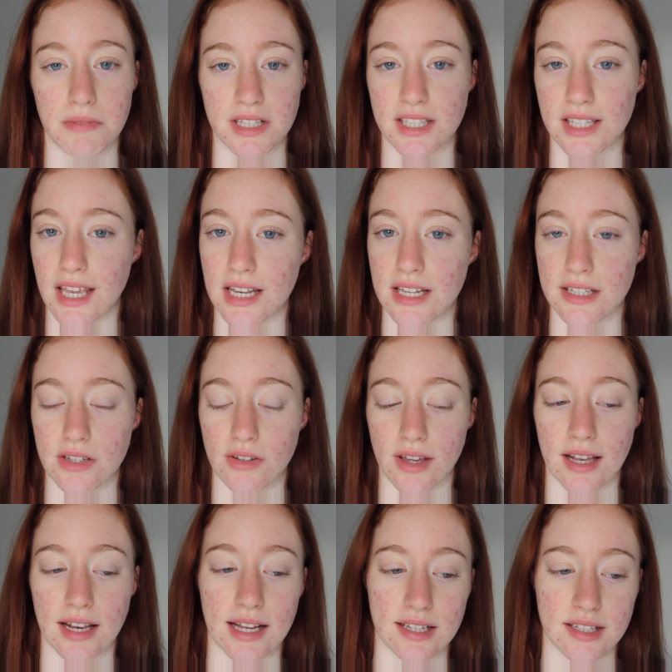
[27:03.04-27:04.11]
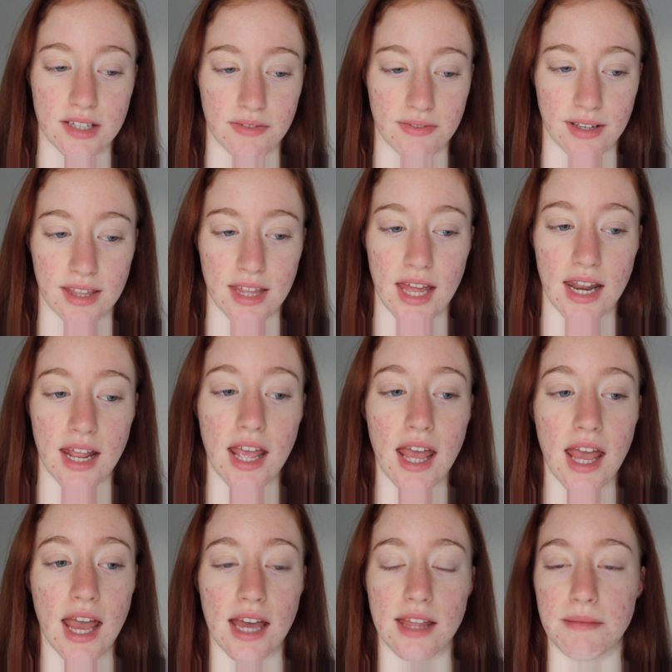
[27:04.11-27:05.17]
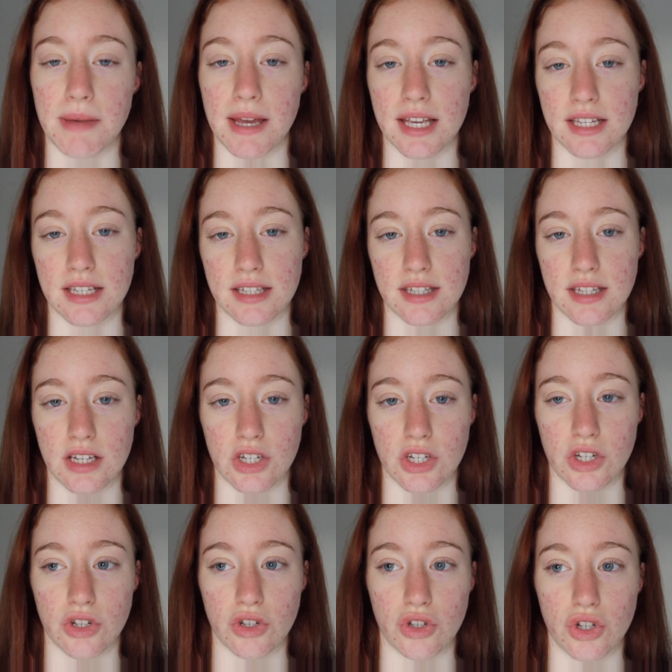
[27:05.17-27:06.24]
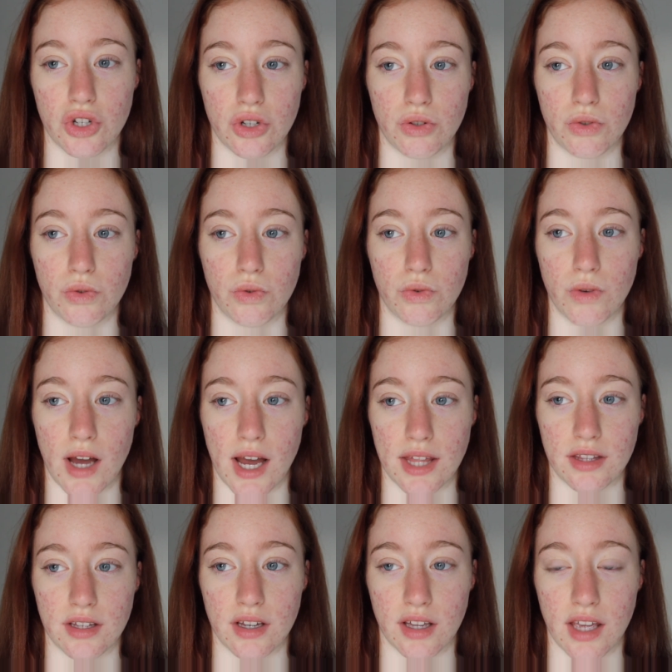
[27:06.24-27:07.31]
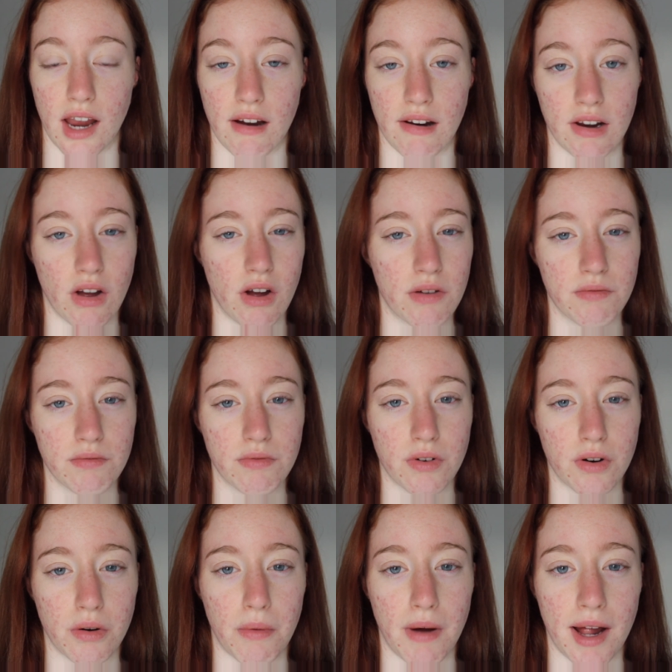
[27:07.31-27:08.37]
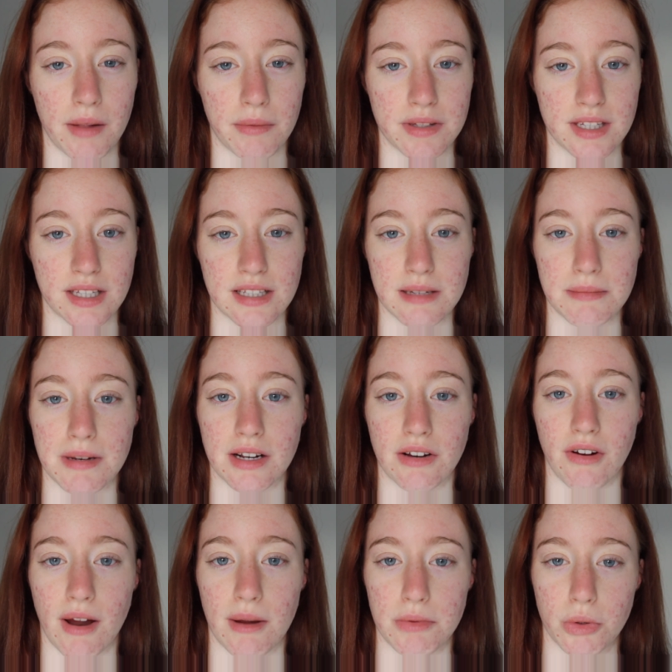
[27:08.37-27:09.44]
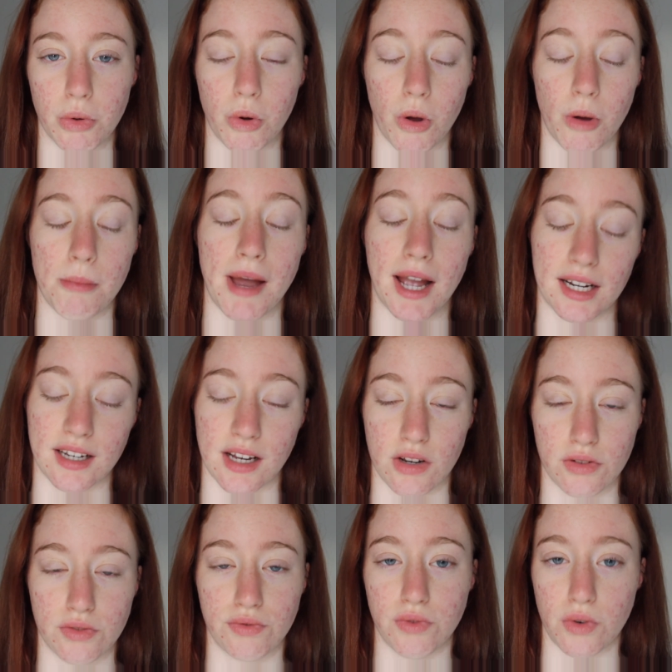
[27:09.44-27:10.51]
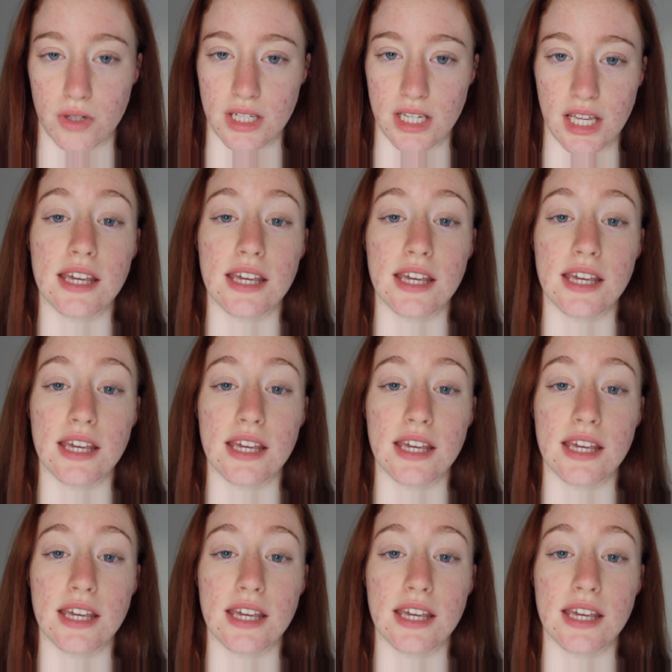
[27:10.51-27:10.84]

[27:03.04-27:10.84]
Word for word: my skin is looking like, stuff like that, and then make a decision to either carry on for a while with 60 milligrams or go back down to 40.